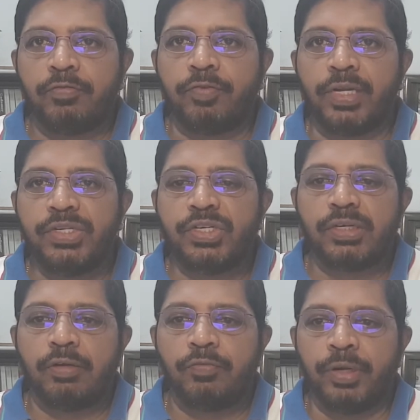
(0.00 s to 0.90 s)
French
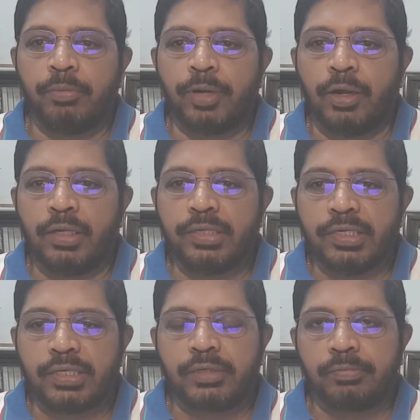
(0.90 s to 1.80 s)

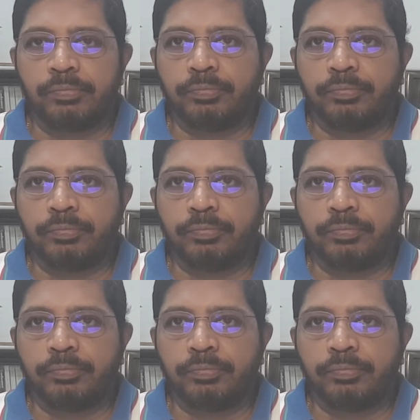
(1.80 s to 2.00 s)
phenomenologists.